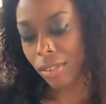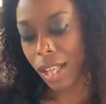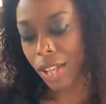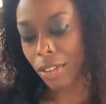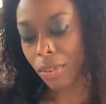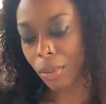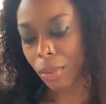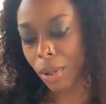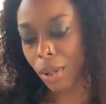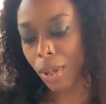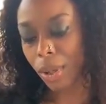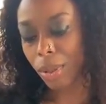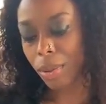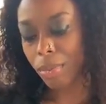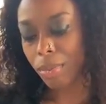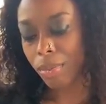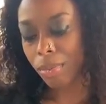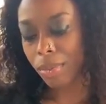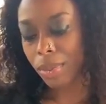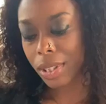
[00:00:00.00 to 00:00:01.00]

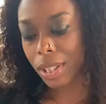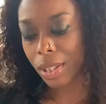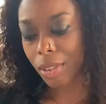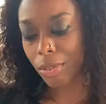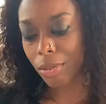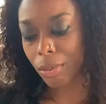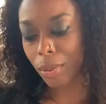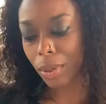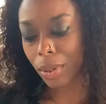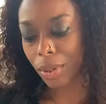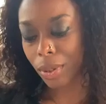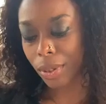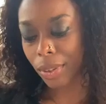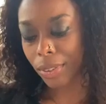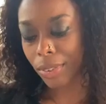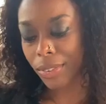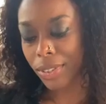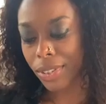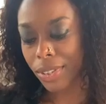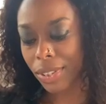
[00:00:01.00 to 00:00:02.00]
Fleshworm, Den of
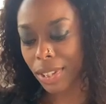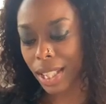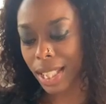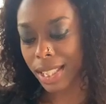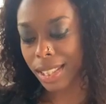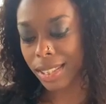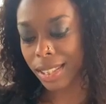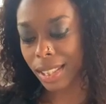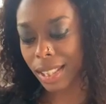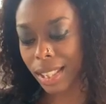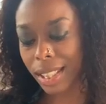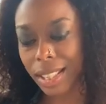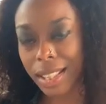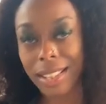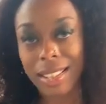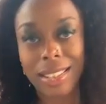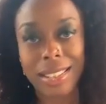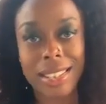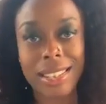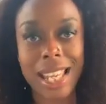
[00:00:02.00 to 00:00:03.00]
Wolves,
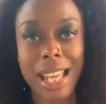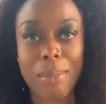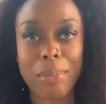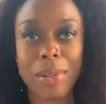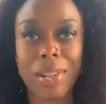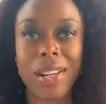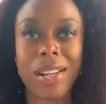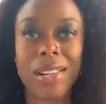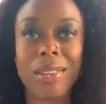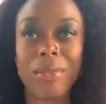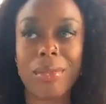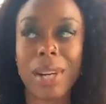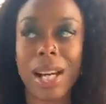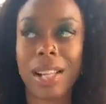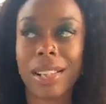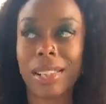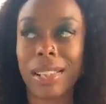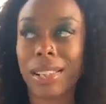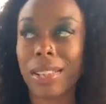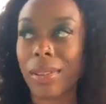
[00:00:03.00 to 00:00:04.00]
Nacier, The Tap Yard, and
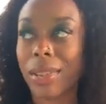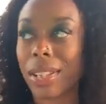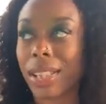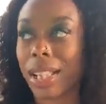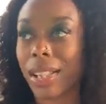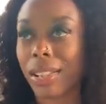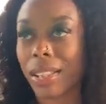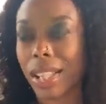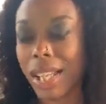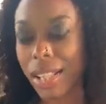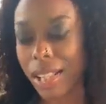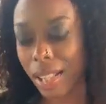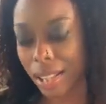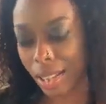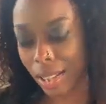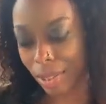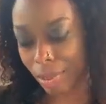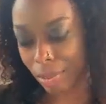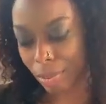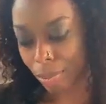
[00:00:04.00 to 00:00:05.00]
Raleigh, North
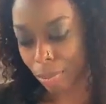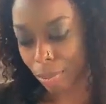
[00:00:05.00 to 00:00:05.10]
Carolina.